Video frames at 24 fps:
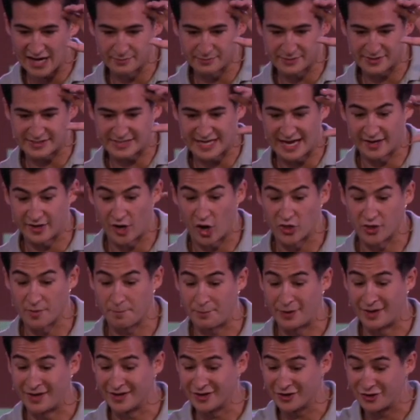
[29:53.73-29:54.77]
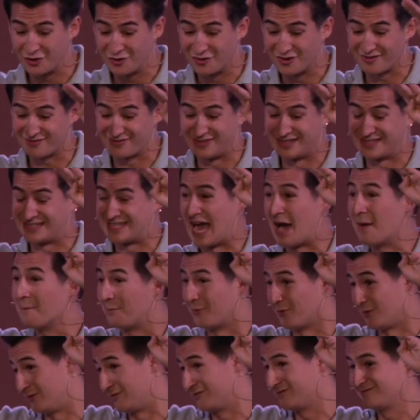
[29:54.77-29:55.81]
him stand on the pinnacle of the
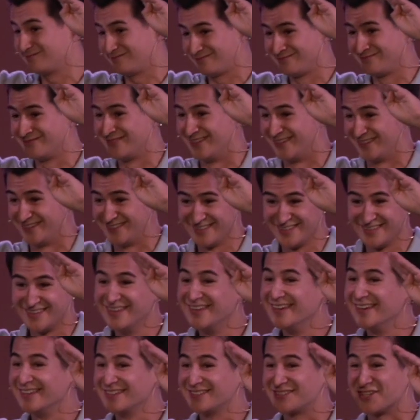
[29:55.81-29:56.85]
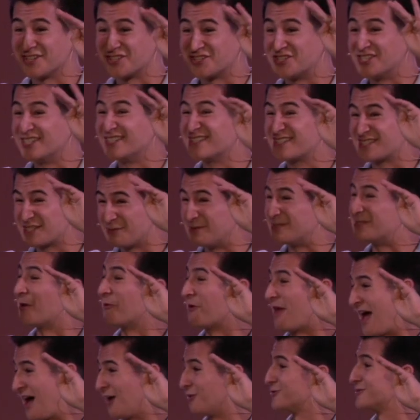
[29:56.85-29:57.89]
temple took Jesus to his own
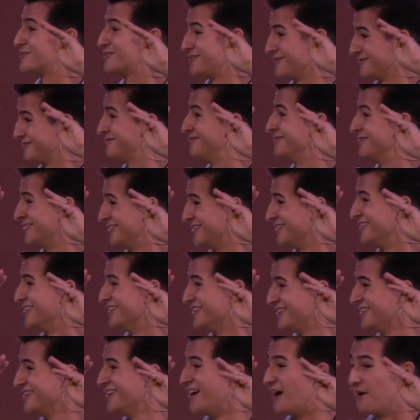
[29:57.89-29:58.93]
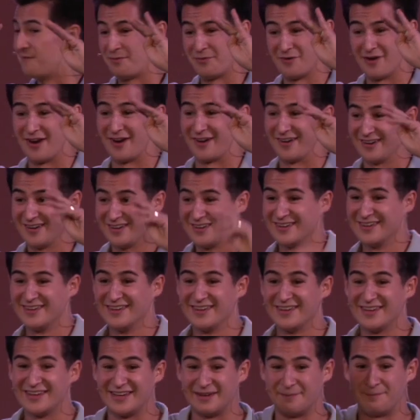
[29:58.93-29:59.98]
house, a prayer.
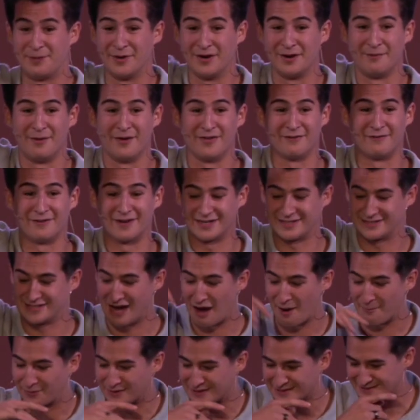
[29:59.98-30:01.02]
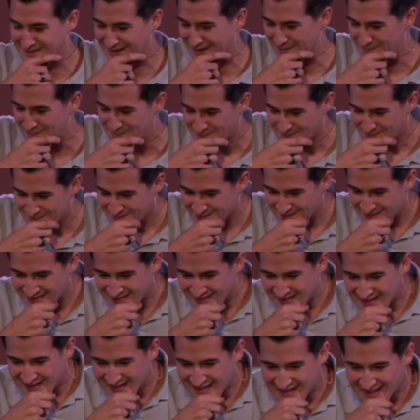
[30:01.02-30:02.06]
He put him on the very top, and he said
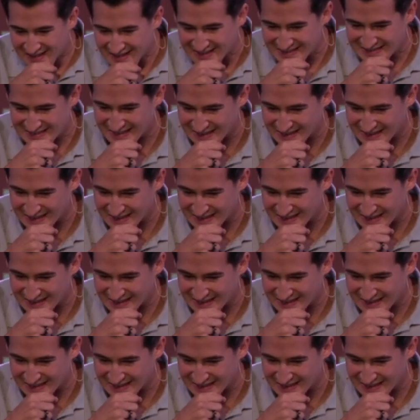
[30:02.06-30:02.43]
to